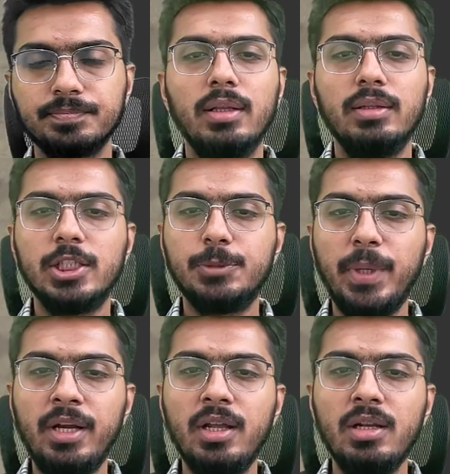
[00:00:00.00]
The
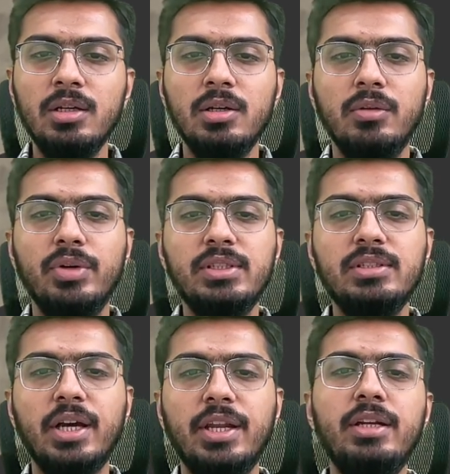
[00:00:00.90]
spindle, which is
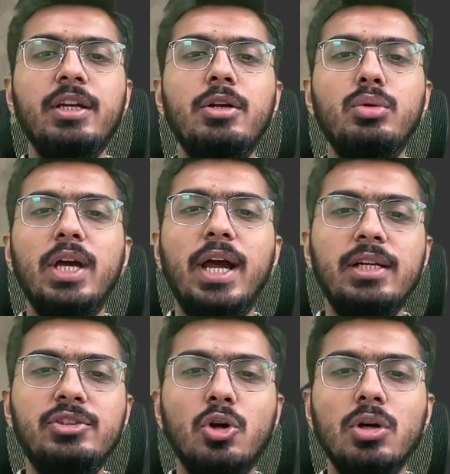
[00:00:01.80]
connected to the
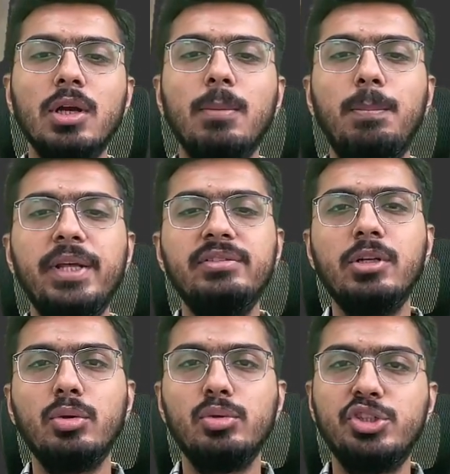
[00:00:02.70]
headstock, plays a
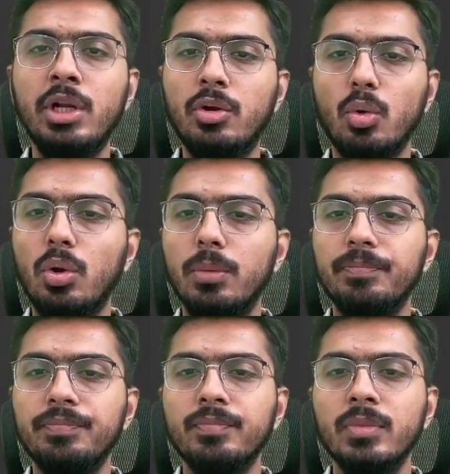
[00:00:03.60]
crucial role.
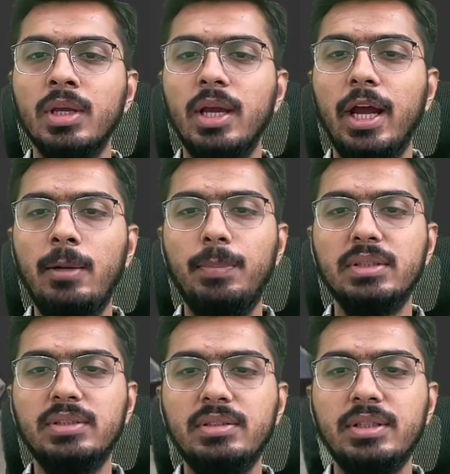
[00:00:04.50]
It
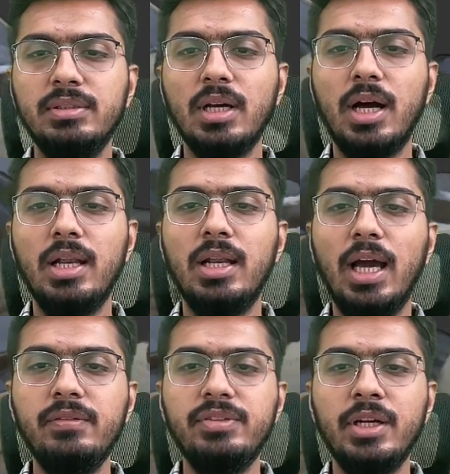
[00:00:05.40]
possesses a
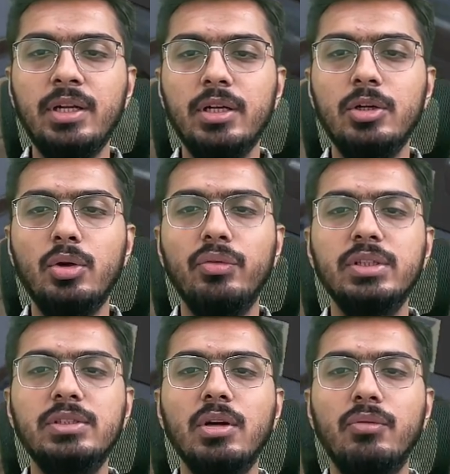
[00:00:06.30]
live center to which
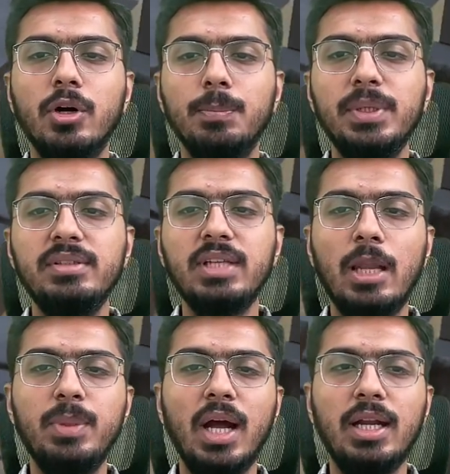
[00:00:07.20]
the workpiece can
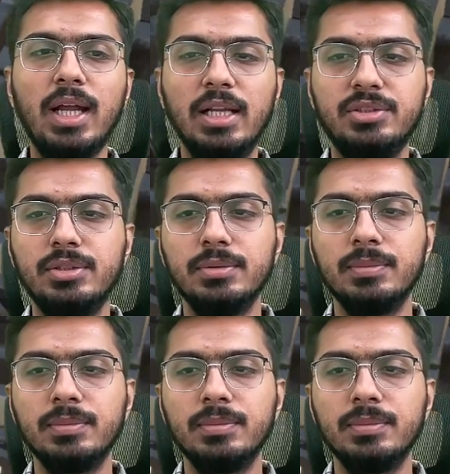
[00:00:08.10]
be attached.